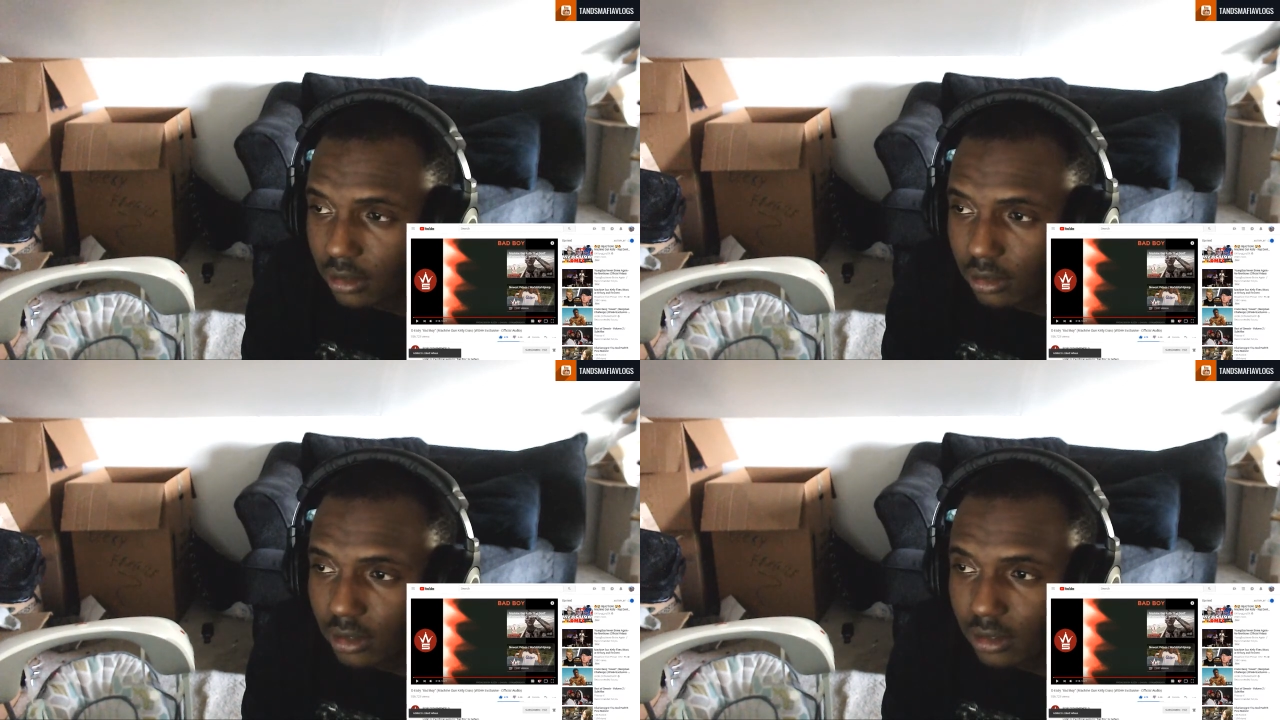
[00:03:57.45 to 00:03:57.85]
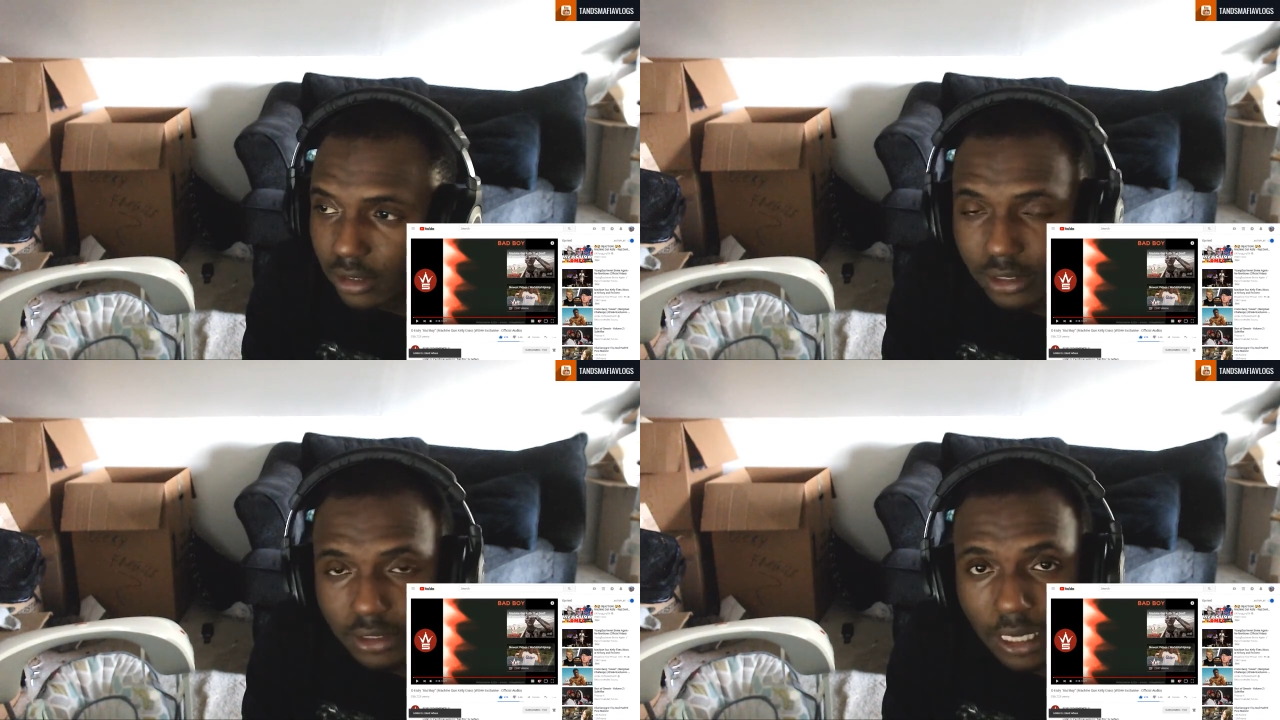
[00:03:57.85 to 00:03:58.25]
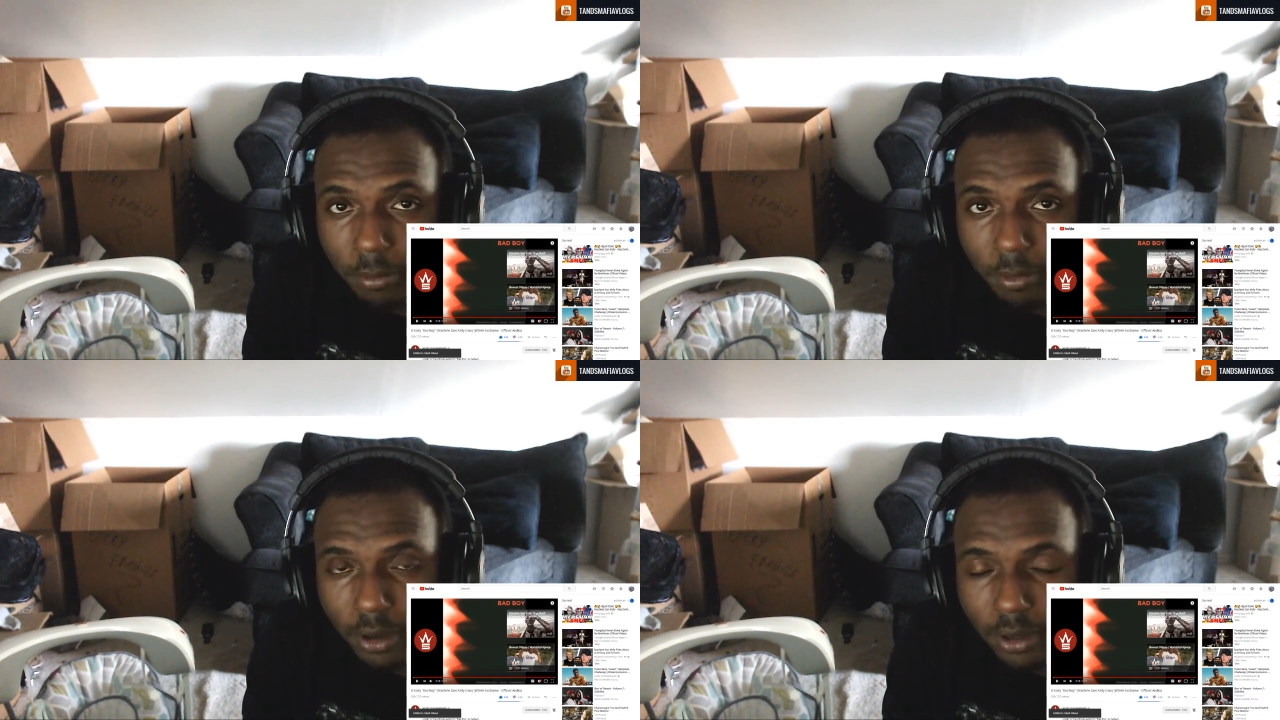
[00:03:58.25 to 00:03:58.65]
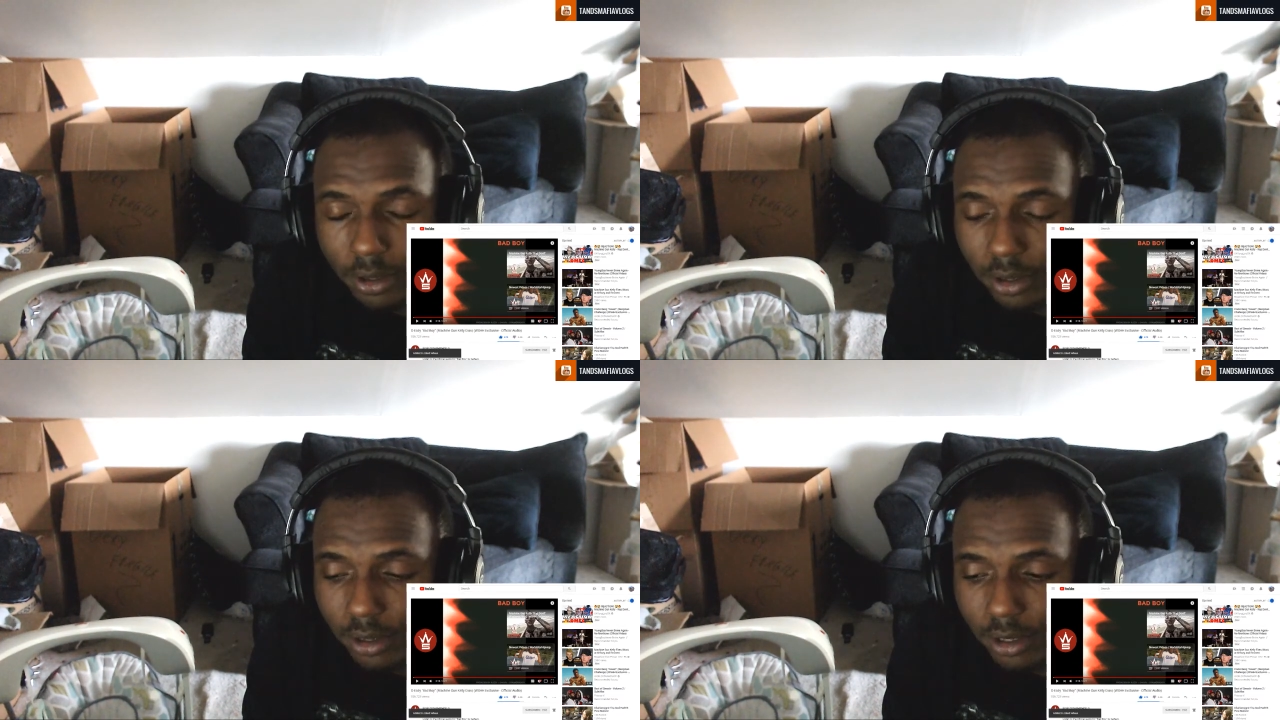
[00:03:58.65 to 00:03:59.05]
This is entertainment right
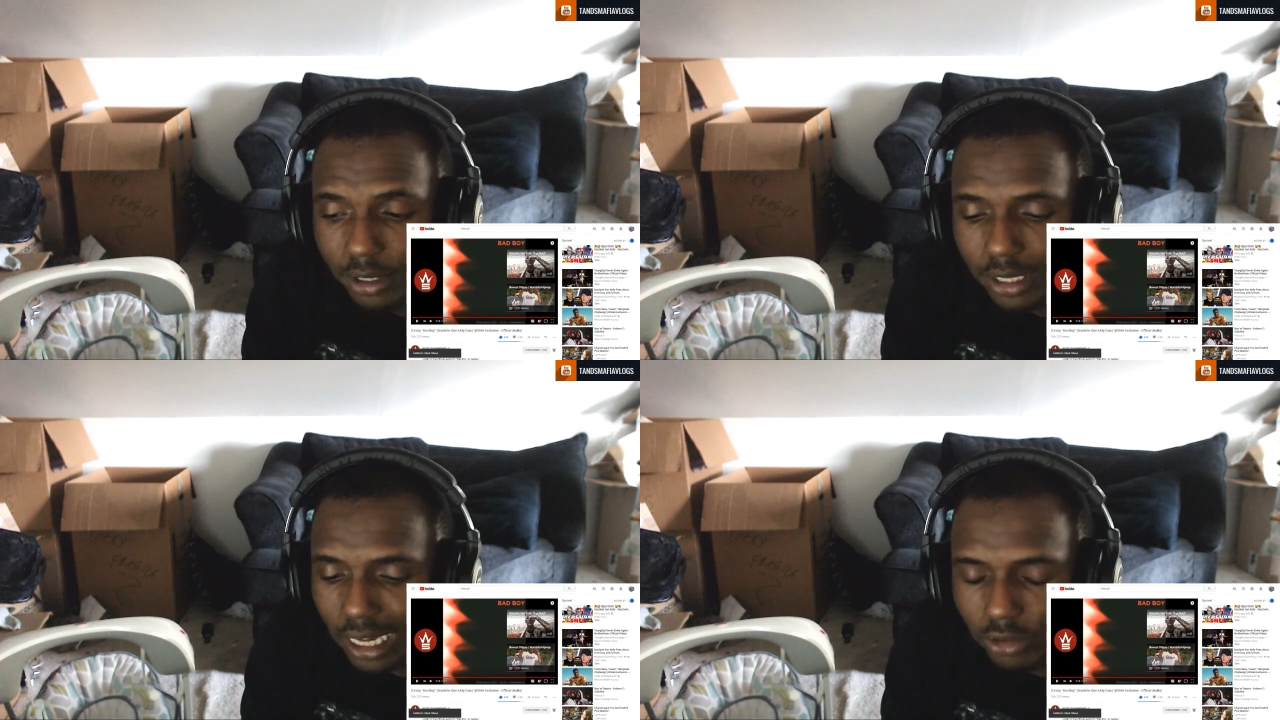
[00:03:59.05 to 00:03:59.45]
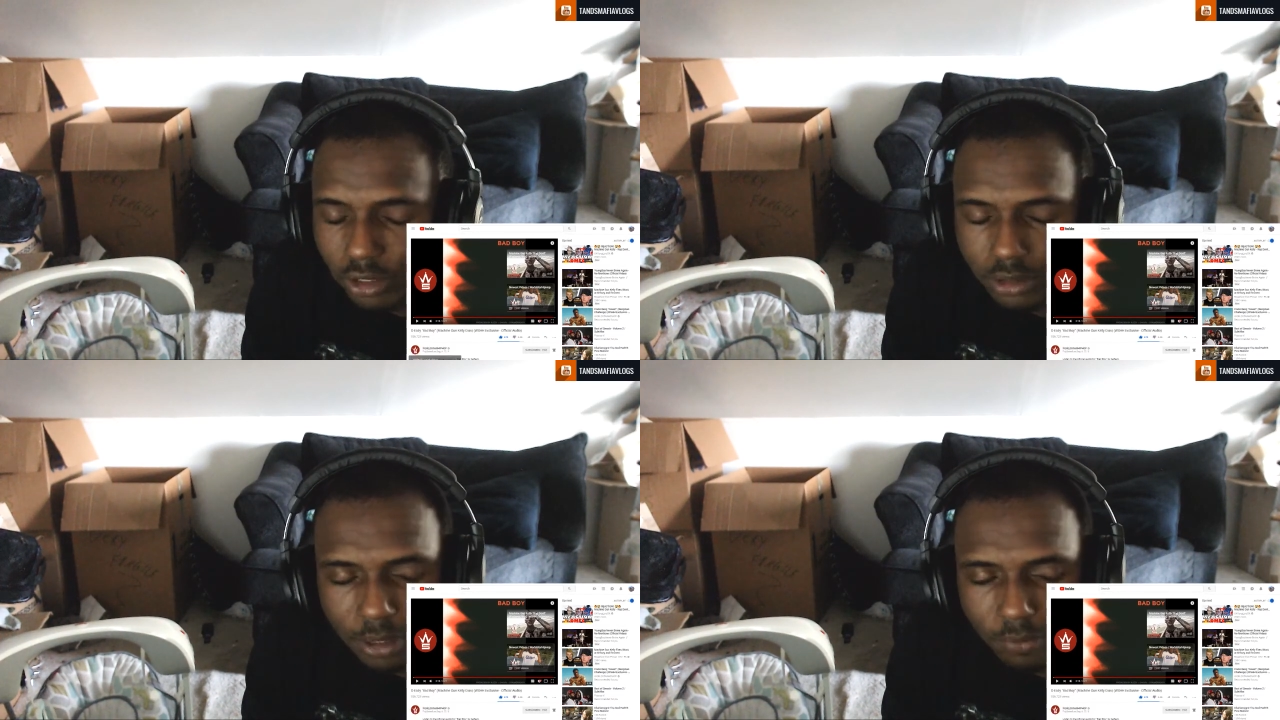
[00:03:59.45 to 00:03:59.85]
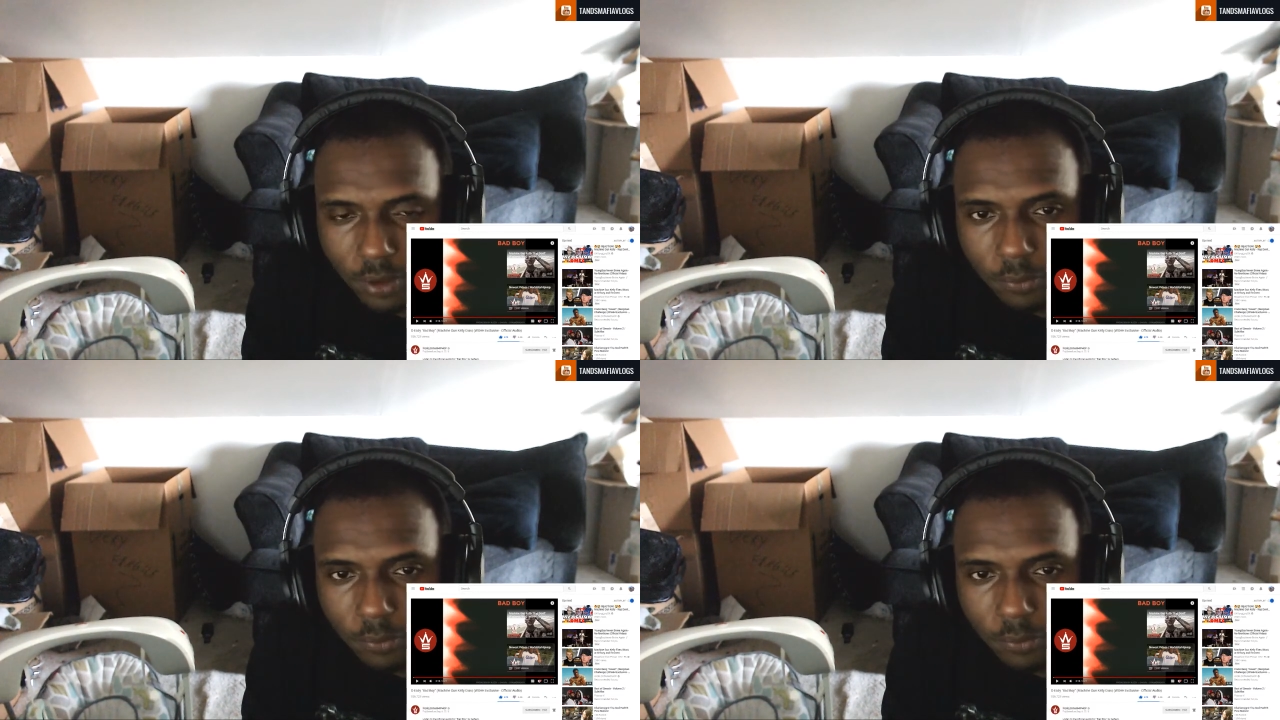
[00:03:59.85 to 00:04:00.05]
here. I know this beef ain't